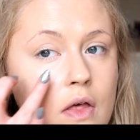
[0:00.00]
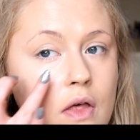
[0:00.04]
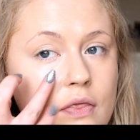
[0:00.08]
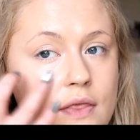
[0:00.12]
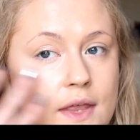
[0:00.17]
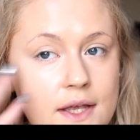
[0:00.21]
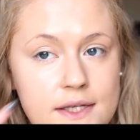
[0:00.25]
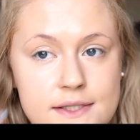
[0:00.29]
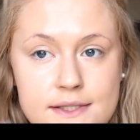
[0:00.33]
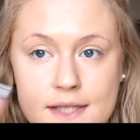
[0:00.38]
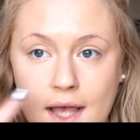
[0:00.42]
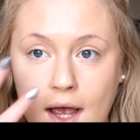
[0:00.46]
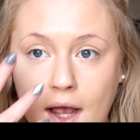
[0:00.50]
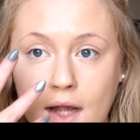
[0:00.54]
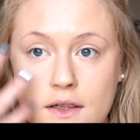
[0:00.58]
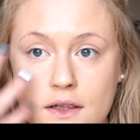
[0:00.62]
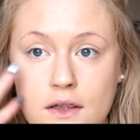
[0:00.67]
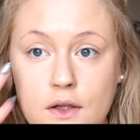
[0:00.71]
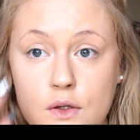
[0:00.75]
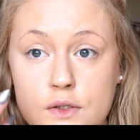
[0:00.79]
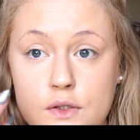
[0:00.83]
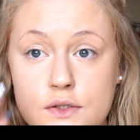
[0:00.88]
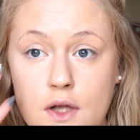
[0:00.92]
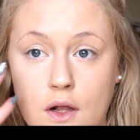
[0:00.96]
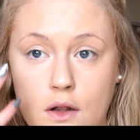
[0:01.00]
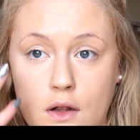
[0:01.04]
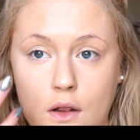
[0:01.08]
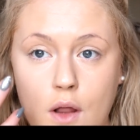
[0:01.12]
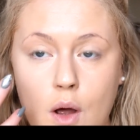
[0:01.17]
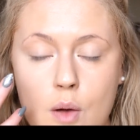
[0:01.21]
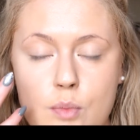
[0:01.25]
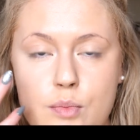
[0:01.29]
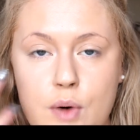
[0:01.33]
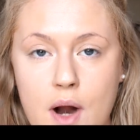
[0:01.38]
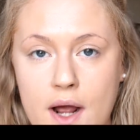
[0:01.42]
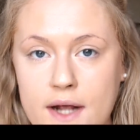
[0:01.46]
This side looks a
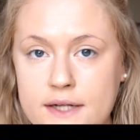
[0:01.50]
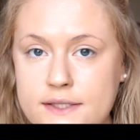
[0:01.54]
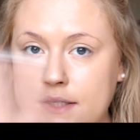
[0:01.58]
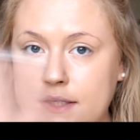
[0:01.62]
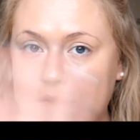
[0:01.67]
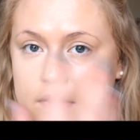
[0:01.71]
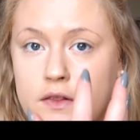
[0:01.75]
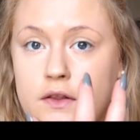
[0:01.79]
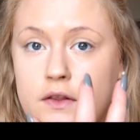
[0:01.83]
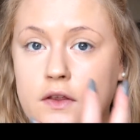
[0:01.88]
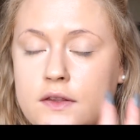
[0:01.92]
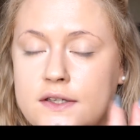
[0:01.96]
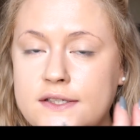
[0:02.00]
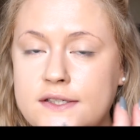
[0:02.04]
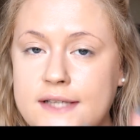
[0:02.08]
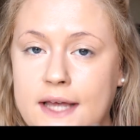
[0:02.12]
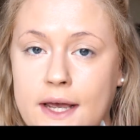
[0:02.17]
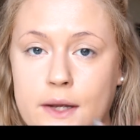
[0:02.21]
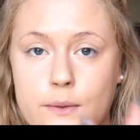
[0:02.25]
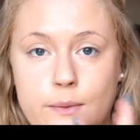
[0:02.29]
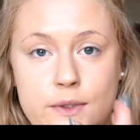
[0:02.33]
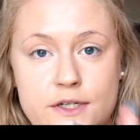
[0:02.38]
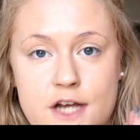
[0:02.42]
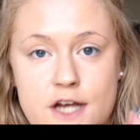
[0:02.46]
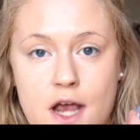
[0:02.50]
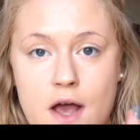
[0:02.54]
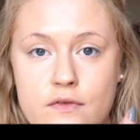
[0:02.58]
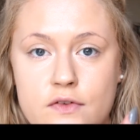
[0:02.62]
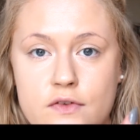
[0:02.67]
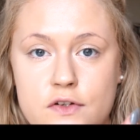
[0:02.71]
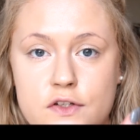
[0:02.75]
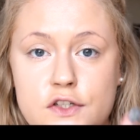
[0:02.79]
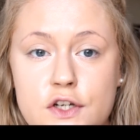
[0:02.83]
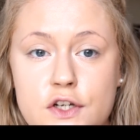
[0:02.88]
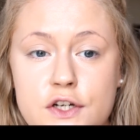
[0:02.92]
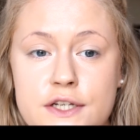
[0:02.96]
lot brighter than the other side, which I
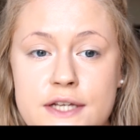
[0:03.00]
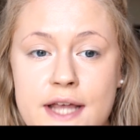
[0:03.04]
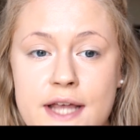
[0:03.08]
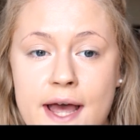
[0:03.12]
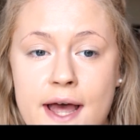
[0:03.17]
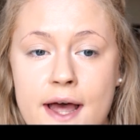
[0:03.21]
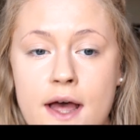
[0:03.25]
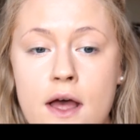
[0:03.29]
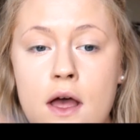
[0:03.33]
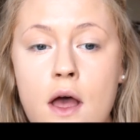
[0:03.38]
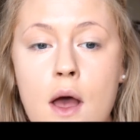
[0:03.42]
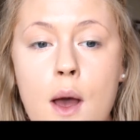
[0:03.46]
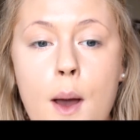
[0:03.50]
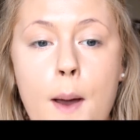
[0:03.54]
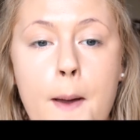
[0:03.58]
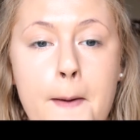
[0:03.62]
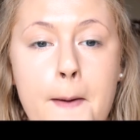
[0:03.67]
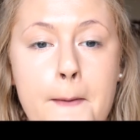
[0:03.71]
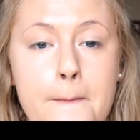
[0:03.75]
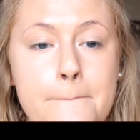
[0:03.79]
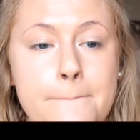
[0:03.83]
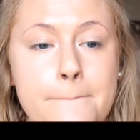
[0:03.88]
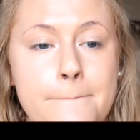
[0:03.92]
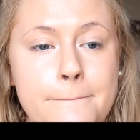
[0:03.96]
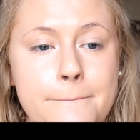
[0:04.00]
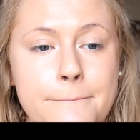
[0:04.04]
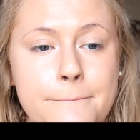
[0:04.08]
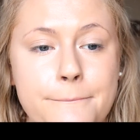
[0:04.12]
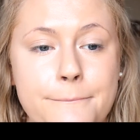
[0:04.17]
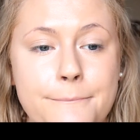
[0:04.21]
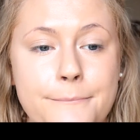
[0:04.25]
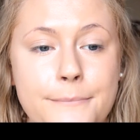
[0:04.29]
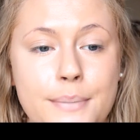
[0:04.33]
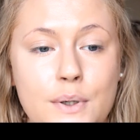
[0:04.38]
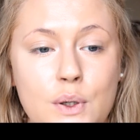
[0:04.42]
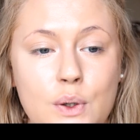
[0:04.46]
haven't done yet.
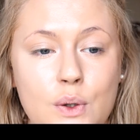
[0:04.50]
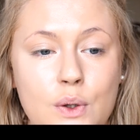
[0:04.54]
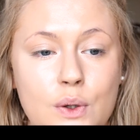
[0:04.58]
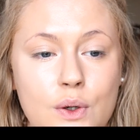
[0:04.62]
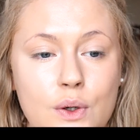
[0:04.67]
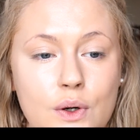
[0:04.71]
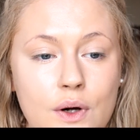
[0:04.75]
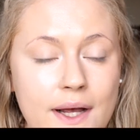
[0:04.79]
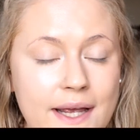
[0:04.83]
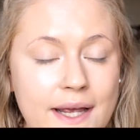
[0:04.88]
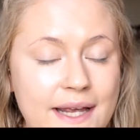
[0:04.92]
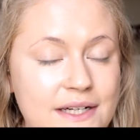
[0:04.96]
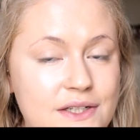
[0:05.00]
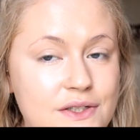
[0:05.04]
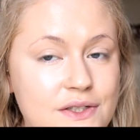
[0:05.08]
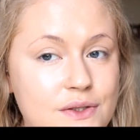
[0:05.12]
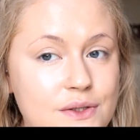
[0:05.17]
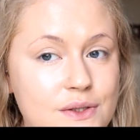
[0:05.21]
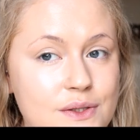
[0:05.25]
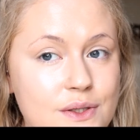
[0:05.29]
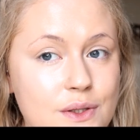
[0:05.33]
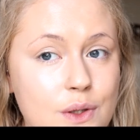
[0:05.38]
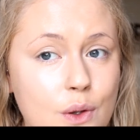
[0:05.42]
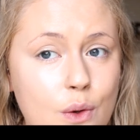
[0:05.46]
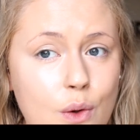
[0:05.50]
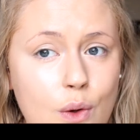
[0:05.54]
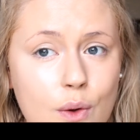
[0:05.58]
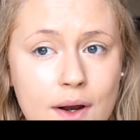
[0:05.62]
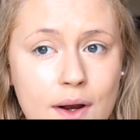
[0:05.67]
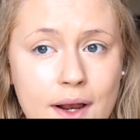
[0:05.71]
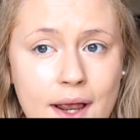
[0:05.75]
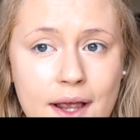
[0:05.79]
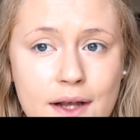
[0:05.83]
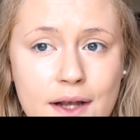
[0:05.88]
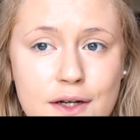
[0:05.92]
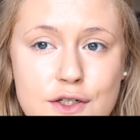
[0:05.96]
But it does look
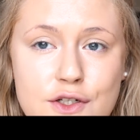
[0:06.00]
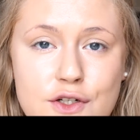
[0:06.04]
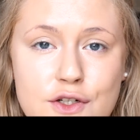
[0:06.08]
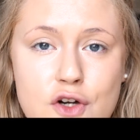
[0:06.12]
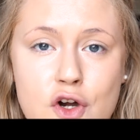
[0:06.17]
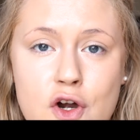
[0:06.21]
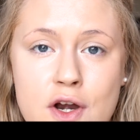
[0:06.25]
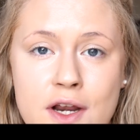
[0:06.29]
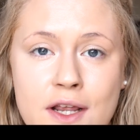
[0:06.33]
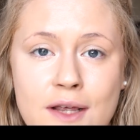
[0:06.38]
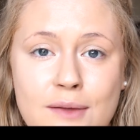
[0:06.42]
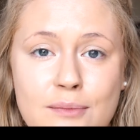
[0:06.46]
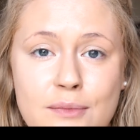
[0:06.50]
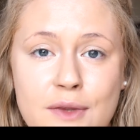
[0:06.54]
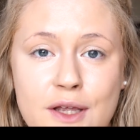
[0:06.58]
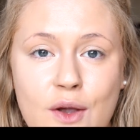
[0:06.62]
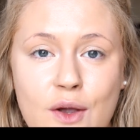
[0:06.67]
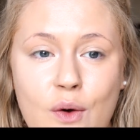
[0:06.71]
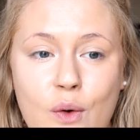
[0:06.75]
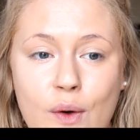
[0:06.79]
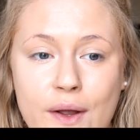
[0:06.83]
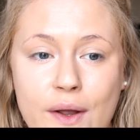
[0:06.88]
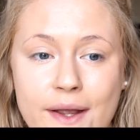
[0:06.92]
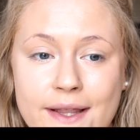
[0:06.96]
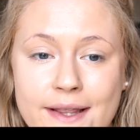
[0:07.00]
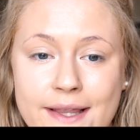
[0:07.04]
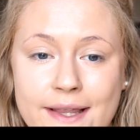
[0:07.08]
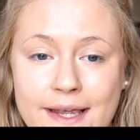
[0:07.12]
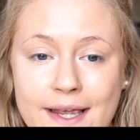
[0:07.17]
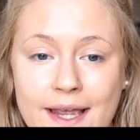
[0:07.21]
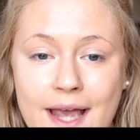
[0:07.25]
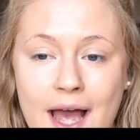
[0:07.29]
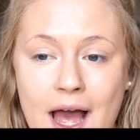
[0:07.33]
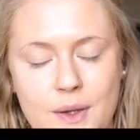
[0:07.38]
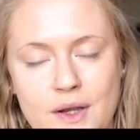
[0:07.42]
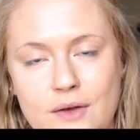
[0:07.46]
extremely
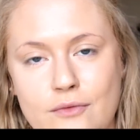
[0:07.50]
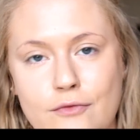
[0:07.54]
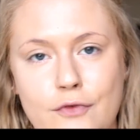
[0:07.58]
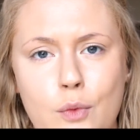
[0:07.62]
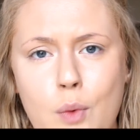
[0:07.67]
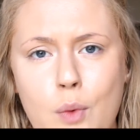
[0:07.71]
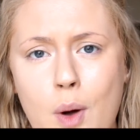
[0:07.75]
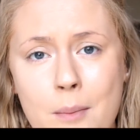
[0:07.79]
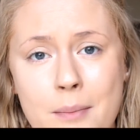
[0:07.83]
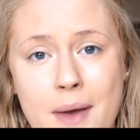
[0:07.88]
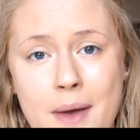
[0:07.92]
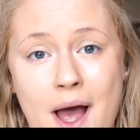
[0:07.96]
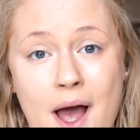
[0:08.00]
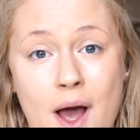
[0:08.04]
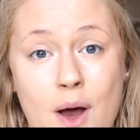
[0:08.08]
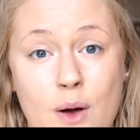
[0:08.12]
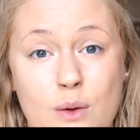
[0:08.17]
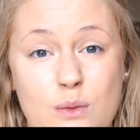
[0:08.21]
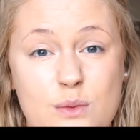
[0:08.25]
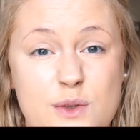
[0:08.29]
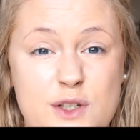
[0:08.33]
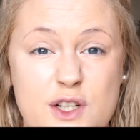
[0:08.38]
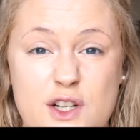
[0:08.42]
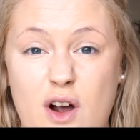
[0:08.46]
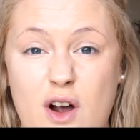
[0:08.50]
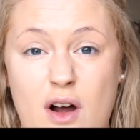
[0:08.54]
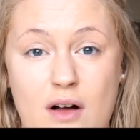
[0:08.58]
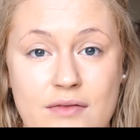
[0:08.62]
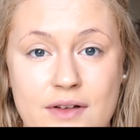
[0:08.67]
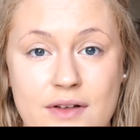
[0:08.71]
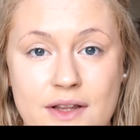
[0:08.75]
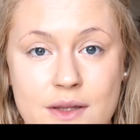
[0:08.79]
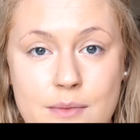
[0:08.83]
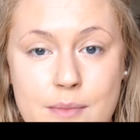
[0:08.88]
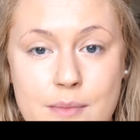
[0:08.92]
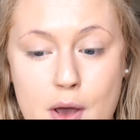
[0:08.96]
oily. I mean, for £1, you can't
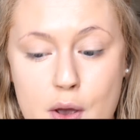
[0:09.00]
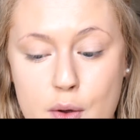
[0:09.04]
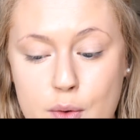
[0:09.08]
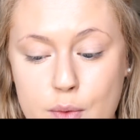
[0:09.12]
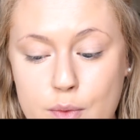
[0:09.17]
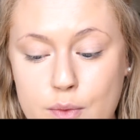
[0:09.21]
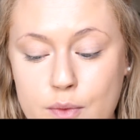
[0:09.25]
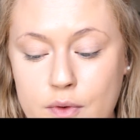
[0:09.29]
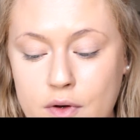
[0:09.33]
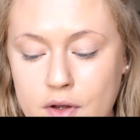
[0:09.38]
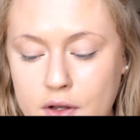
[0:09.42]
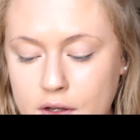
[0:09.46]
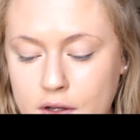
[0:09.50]
really moan.